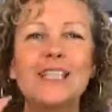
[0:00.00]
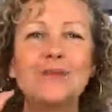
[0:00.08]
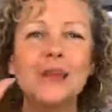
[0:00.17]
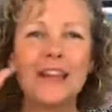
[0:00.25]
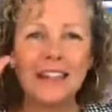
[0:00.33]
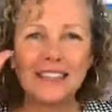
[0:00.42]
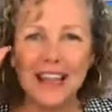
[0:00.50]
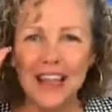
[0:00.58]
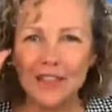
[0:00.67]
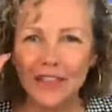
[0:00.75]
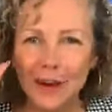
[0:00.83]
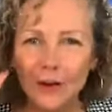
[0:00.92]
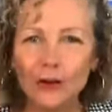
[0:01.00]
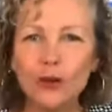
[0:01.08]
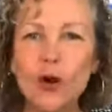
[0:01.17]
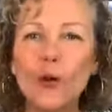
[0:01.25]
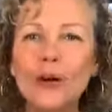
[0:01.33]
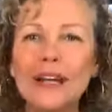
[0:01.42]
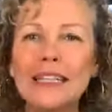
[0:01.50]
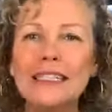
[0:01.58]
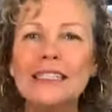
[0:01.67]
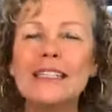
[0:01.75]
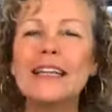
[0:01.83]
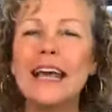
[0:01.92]
It's because they're lower
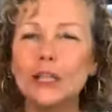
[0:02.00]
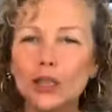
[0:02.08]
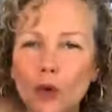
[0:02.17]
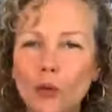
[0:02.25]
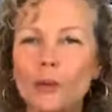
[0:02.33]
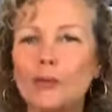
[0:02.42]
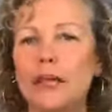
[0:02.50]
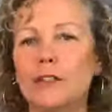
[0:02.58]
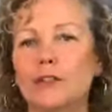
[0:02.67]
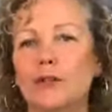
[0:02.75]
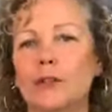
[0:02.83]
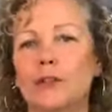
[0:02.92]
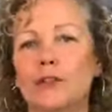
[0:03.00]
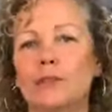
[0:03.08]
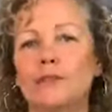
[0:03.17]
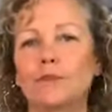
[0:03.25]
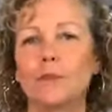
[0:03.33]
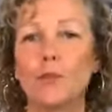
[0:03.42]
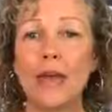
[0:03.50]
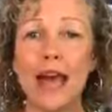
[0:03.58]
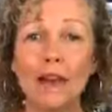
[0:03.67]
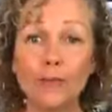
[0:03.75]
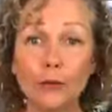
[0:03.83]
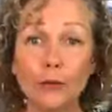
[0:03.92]
insulin and lower blood glucose. We
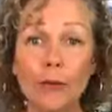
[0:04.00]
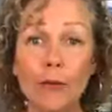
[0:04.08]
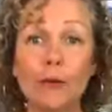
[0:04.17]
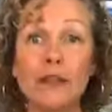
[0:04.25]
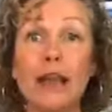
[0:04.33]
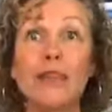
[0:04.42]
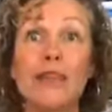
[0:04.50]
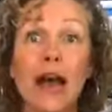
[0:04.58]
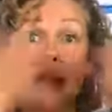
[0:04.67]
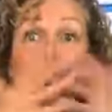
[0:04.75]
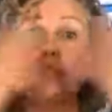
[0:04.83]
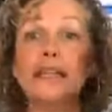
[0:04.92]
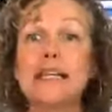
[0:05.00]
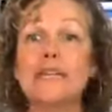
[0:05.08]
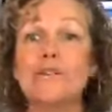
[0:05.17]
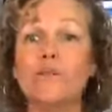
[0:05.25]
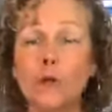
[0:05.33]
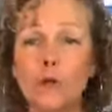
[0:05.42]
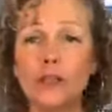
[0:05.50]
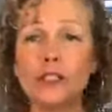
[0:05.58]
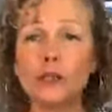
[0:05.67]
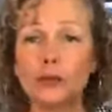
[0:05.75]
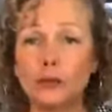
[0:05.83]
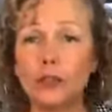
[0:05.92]
have to remember that. That is seeing the
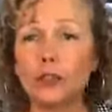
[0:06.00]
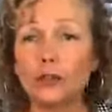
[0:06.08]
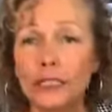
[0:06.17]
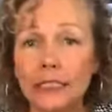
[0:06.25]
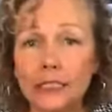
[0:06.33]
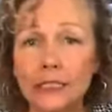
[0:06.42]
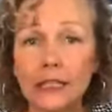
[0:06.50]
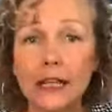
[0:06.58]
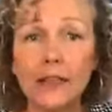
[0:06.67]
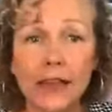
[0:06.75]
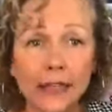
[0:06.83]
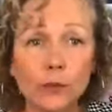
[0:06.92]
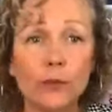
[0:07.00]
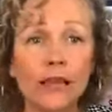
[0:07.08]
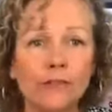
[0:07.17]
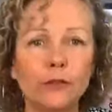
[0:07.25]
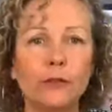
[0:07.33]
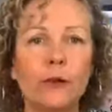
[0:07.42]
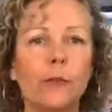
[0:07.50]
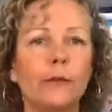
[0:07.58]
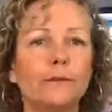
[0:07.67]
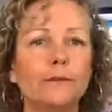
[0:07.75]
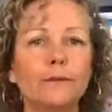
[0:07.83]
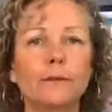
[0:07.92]
forest through the trees. That's what we have to remember.